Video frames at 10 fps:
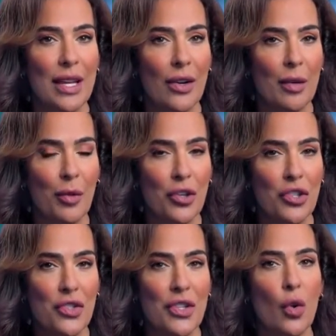their
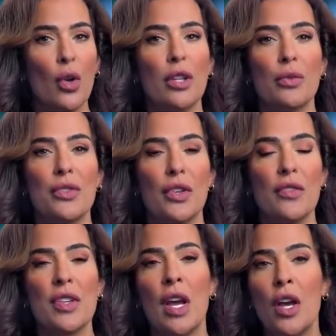emergency oil
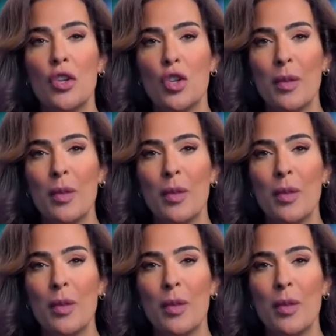reserves to